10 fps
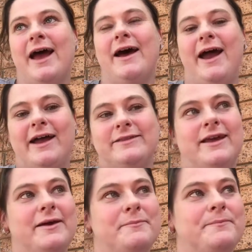I had
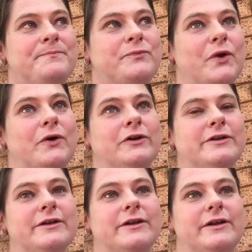them
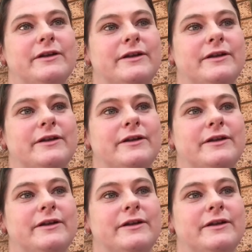on